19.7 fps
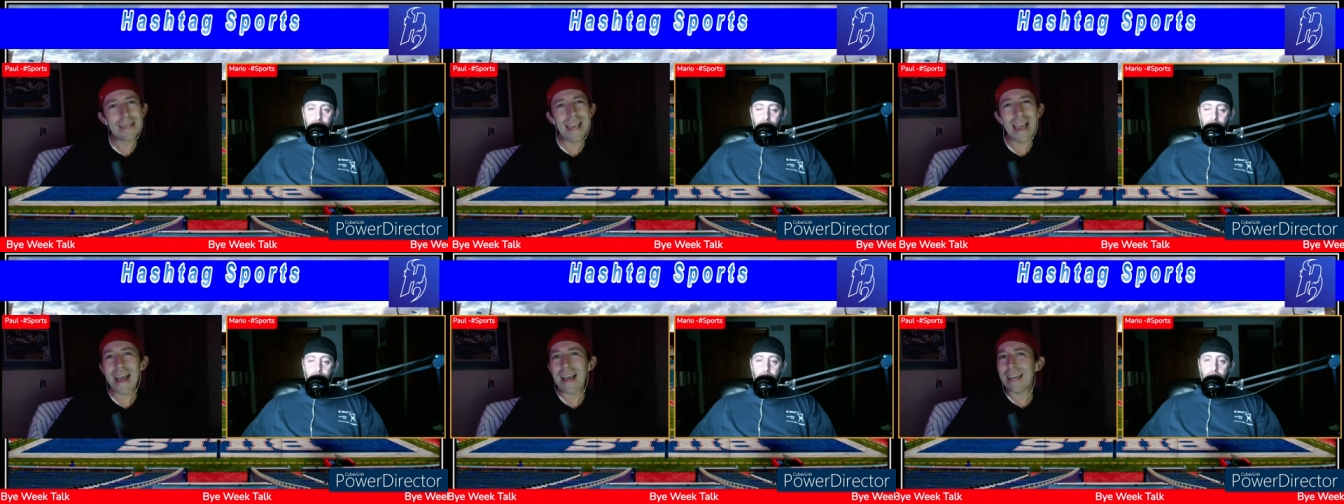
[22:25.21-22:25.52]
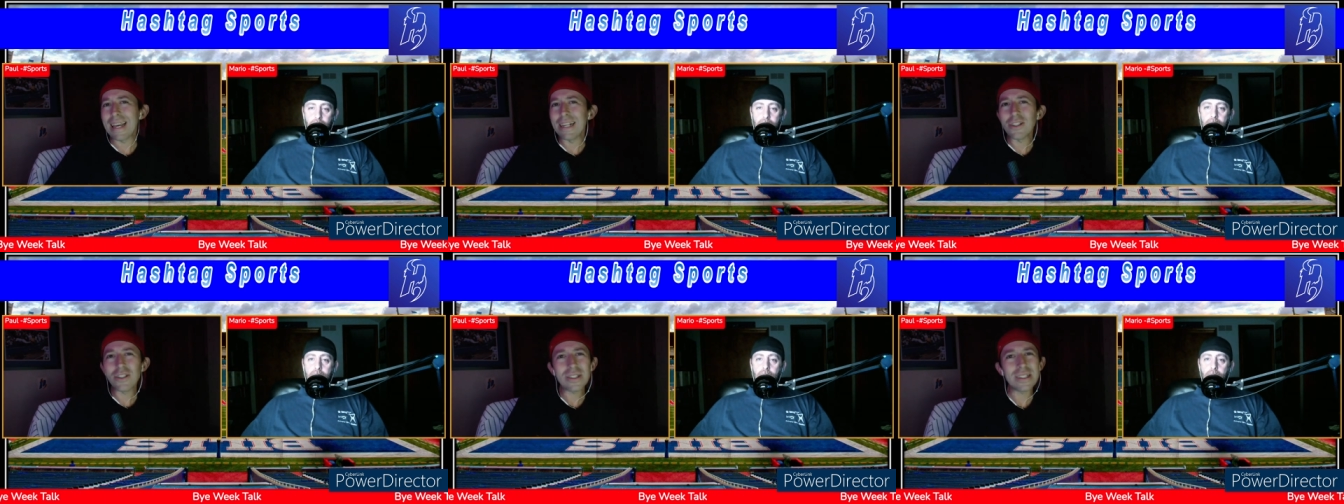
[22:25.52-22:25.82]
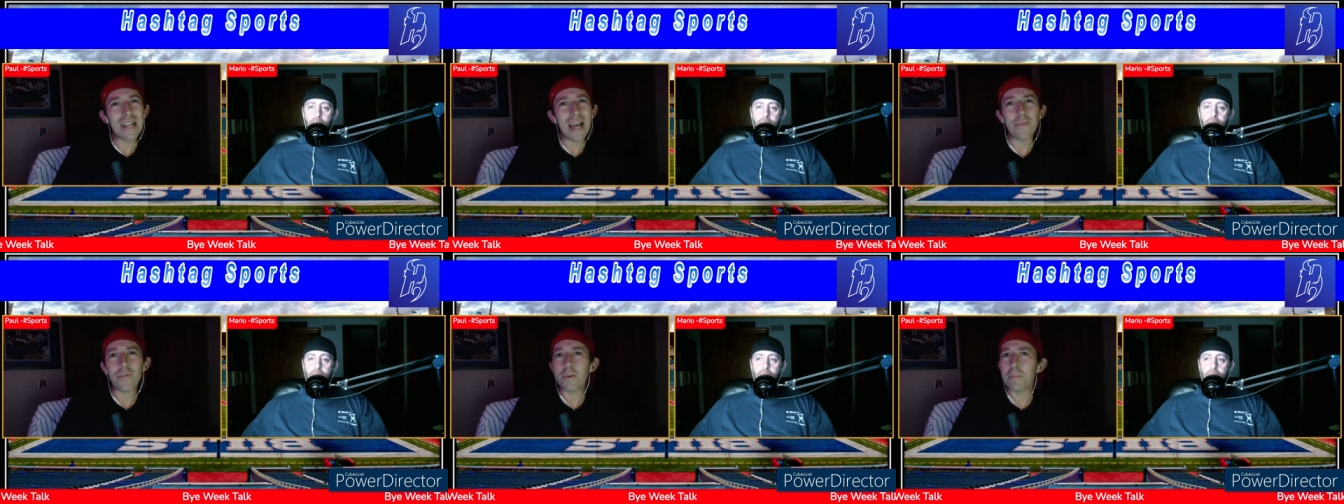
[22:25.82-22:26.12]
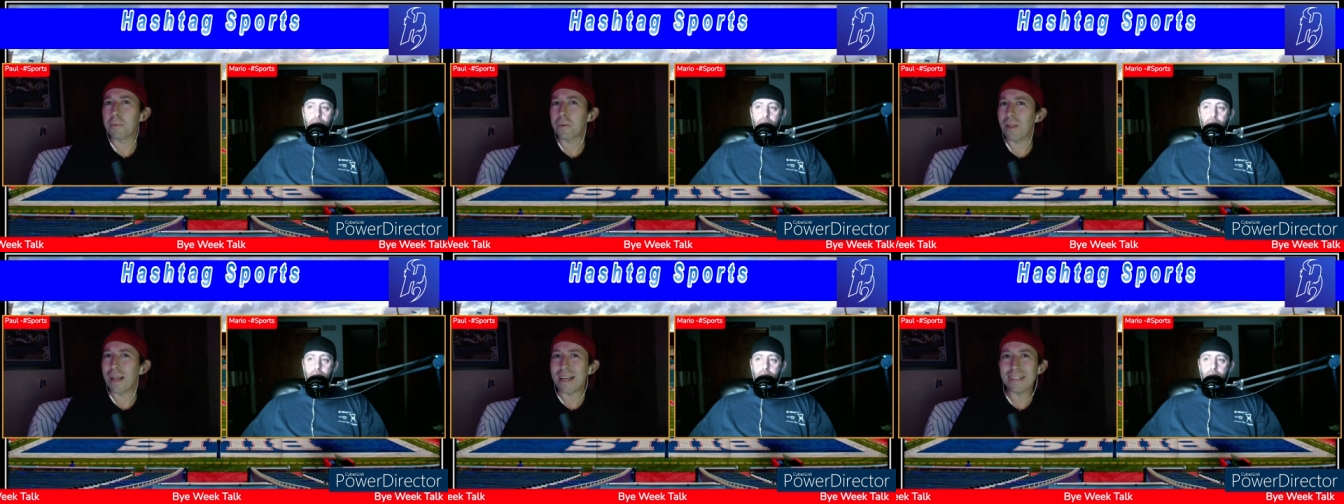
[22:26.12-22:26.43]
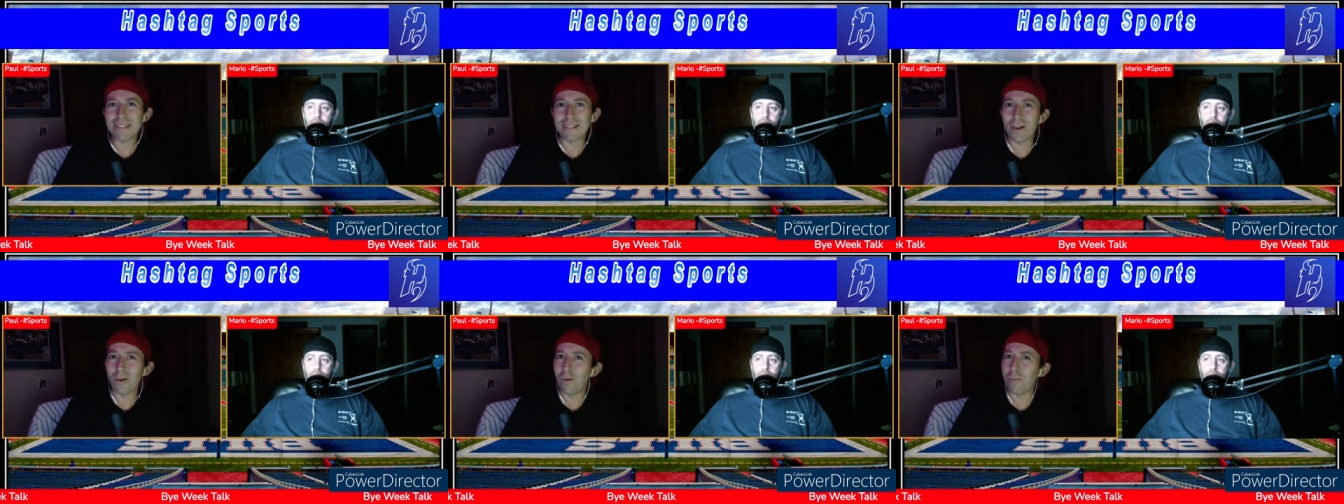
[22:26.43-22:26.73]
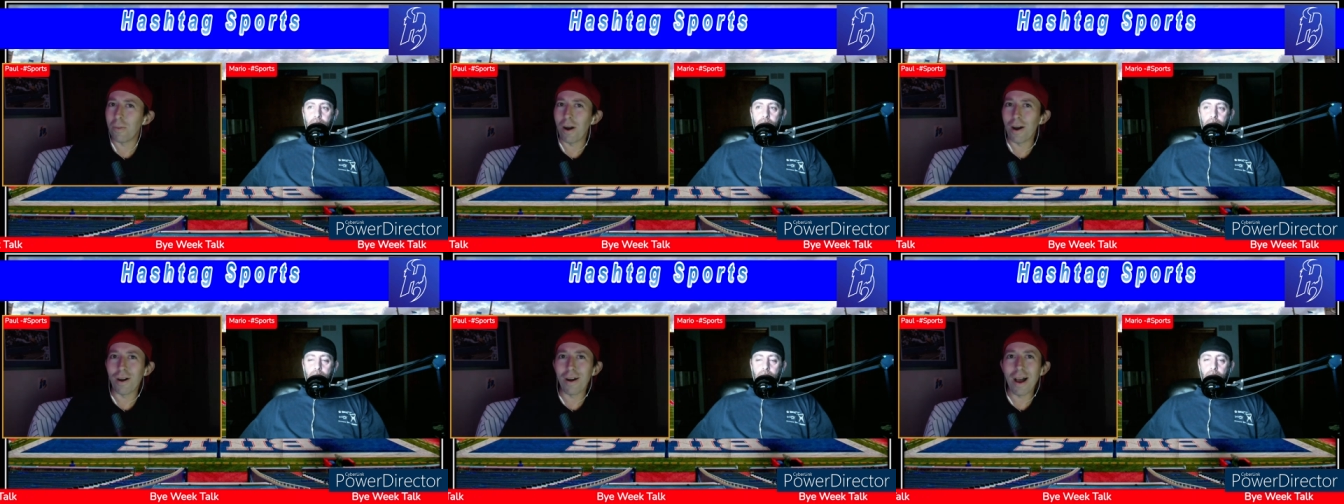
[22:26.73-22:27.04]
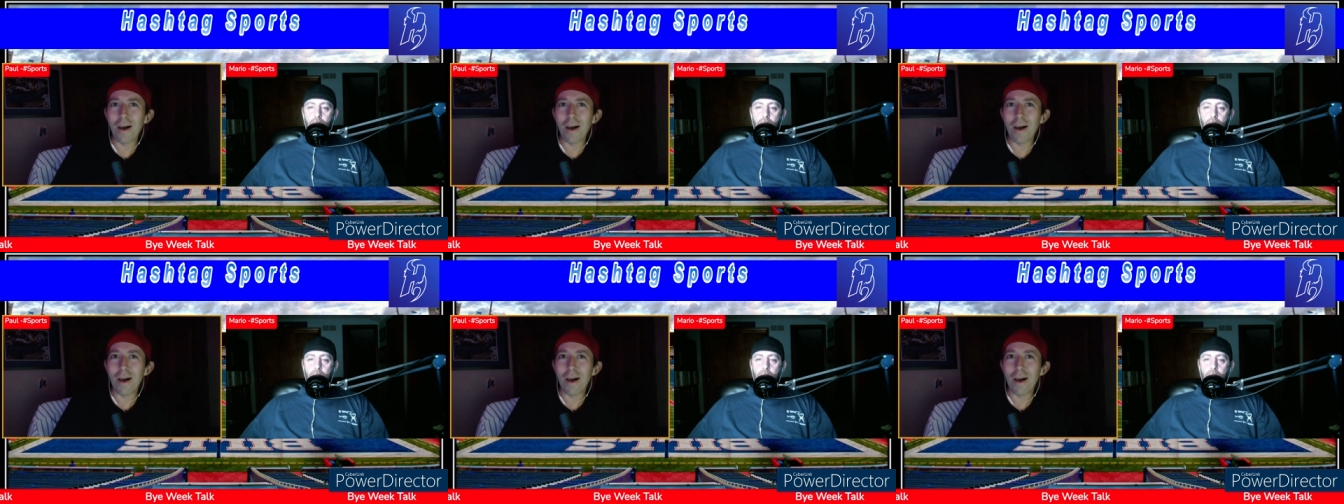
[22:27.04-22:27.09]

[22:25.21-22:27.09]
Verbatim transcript: Yeah, I mean, he, he, just could, never plays though, Mar.